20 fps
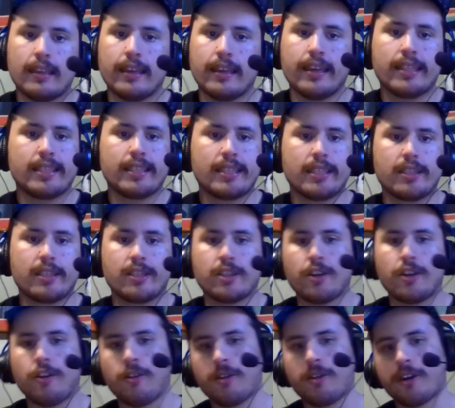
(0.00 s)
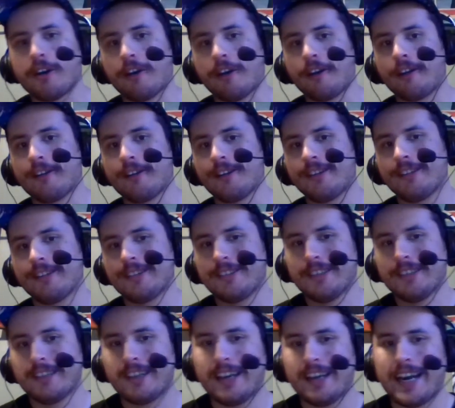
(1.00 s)
It's so good.
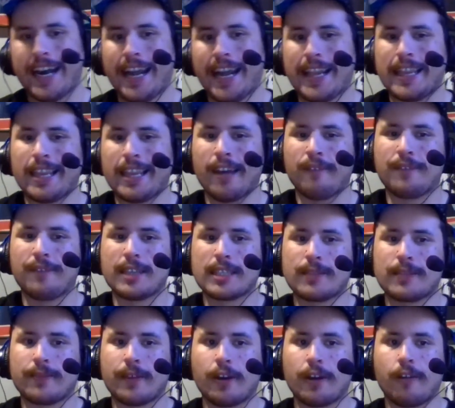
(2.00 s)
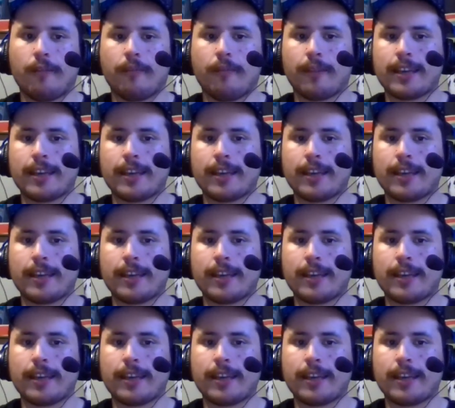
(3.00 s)
I love this film.